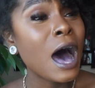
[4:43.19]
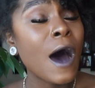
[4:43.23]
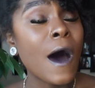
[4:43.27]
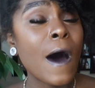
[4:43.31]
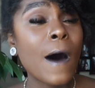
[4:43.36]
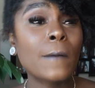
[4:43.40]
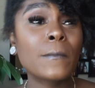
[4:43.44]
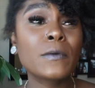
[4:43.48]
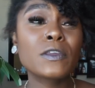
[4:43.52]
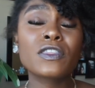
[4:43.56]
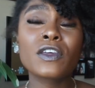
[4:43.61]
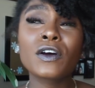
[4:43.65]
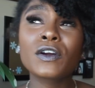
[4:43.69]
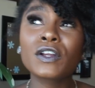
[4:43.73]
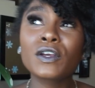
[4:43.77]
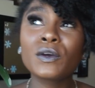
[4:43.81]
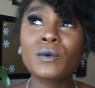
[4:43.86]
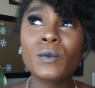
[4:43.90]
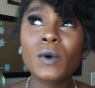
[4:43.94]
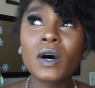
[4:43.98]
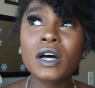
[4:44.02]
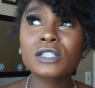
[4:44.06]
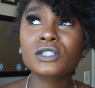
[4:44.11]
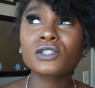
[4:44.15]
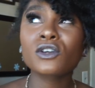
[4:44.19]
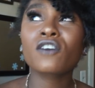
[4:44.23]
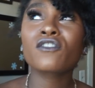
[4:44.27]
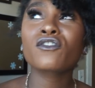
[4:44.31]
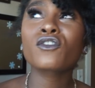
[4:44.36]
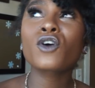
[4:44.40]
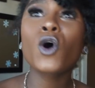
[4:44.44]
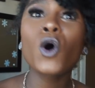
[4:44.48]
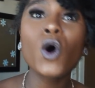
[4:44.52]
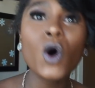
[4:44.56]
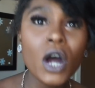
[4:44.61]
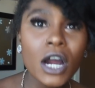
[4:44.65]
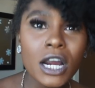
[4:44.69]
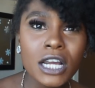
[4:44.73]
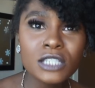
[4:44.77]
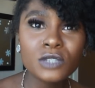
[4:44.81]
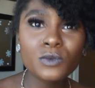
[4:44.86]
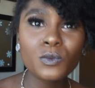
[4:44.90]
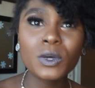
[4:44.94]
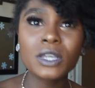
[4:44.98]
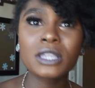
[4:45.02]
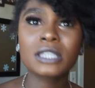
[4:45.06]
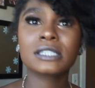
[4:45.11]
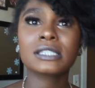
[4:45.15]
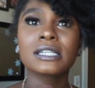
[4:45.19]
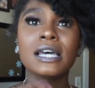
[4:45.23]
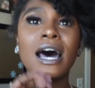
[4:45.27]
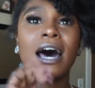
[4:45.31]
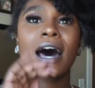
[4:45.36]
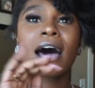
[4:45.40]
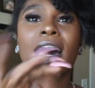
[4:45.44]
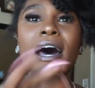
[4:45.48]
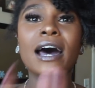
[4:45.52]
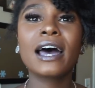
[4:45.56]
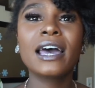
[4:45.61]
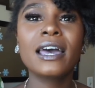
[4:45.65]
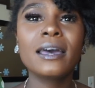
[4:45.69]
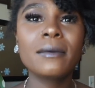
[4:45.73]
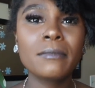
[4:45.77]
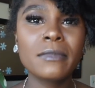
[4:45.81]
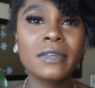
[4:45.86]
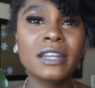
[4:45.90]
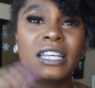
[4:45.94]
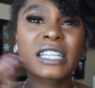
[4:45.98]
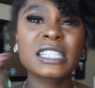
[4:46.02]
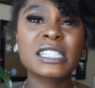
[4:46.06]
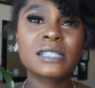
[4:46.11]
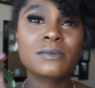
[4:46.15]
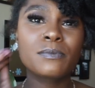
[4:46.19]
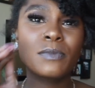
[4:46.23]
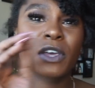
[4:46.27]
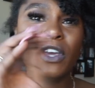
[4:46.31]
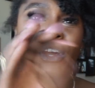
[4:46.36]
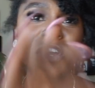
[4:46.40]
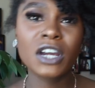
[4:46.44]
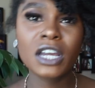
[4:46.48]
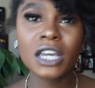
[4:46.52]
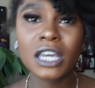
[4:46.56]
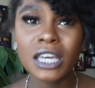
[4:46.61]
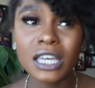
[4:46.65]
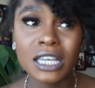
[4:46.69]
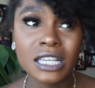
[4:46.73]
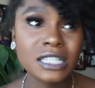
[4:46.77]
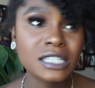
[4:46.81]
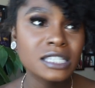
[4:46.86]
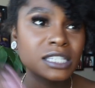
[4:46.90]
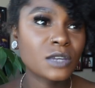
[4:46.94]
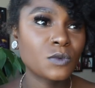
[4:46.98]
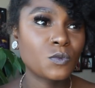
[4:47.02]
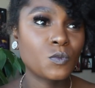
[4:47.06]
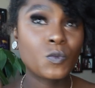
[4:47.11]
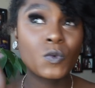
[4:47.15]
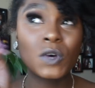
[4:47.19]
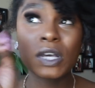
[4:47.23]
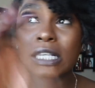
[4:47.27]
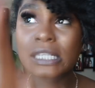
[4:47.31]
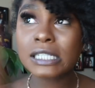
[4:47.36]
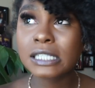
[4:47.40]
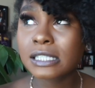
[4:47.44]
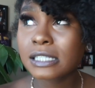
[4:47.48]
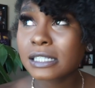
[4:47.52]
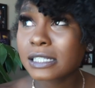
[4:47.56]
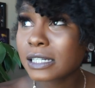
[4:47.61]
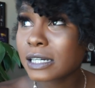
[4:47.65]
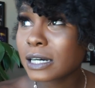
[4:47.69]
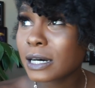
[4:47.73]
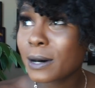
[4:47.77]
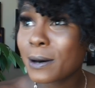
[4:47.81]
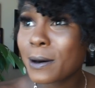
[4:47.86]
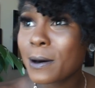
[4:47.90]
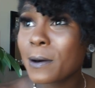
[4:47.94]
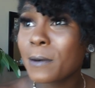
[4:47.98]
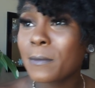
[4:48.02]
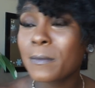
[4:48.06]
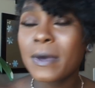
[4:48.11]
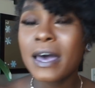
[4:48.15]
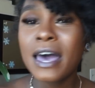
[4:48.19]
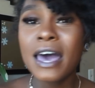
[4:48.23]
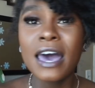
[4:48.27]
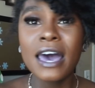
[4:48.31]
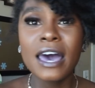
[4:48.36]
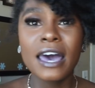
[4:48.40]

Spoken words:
I'll be 31, so of course, with time and experience and wisdom